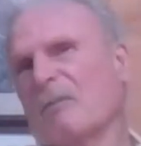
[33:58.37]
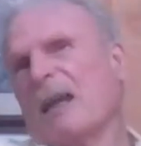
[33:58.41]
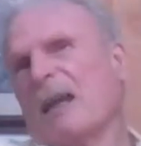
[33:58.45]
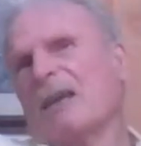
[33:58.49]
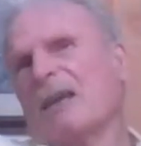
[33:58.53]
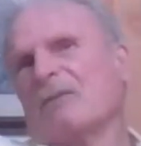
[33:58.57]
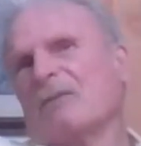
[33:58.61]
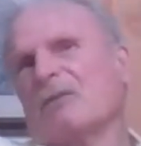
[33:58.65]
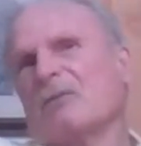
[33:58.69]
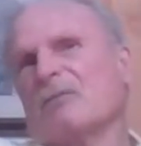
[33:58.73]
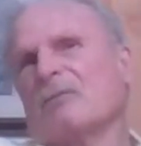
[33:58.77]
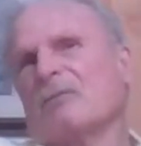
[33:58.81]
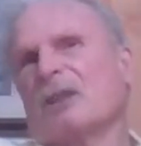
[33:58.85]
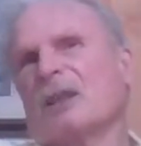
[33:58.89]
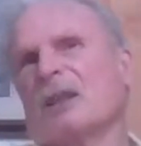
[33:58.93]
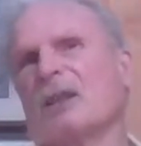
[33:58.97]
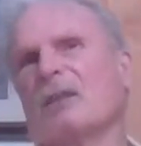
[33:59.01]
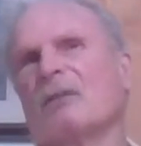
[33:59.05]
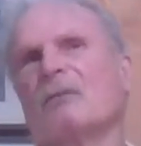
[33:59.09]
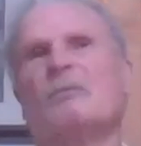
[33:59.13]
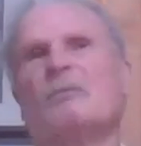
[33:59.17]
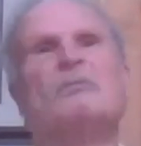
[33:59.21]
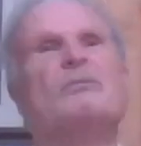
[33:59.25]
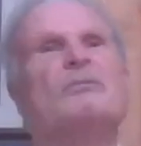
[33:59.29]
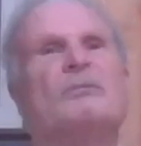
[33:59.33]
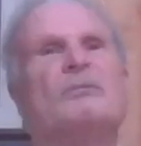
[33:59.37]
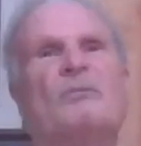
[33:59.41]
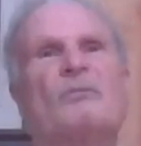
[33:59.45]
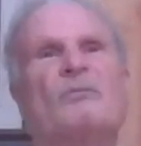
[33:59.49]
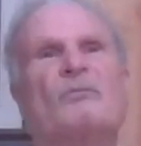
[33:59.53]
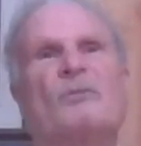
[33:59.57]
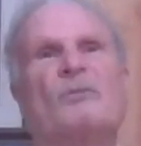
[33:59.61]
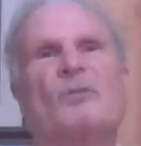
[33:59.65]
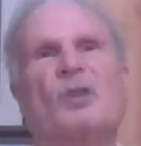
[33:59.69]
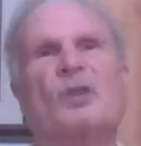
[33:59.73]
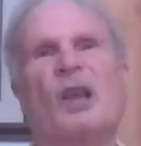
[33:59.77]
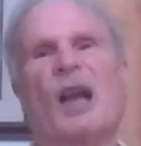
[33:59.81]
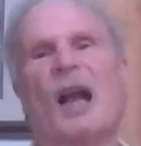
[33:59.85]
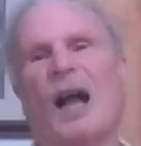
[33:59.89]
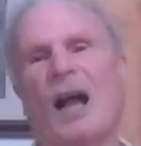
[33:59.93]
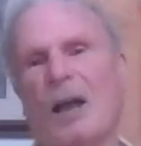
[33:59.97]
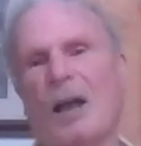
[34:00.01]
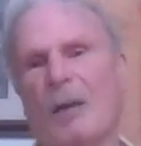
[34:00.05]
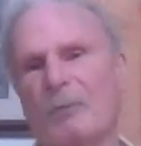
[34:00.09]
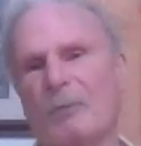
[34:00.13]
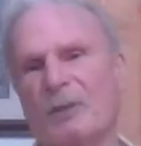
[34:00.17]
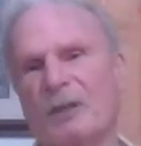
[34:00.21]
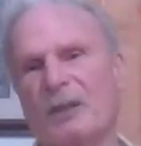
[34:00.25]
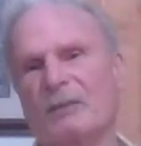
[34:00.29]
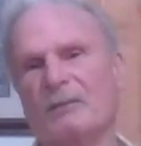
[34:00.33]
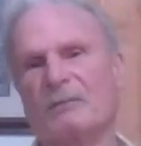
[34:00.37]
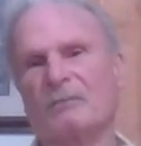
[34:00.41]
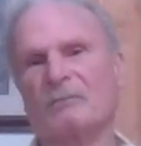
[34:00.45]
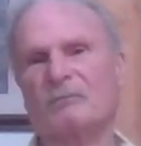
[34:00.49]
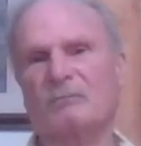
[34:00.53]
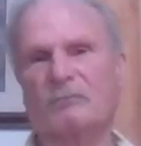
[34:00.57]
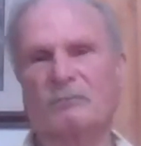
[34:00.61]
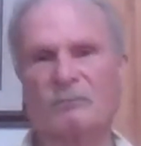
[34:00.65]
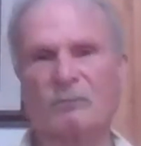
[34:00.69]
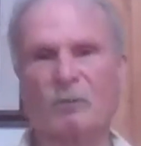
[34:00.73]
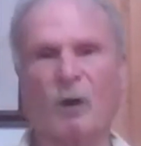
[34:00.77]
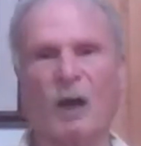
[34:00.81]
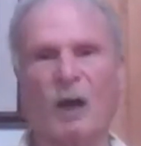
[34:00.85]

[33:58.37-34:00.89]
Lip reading: about jobs in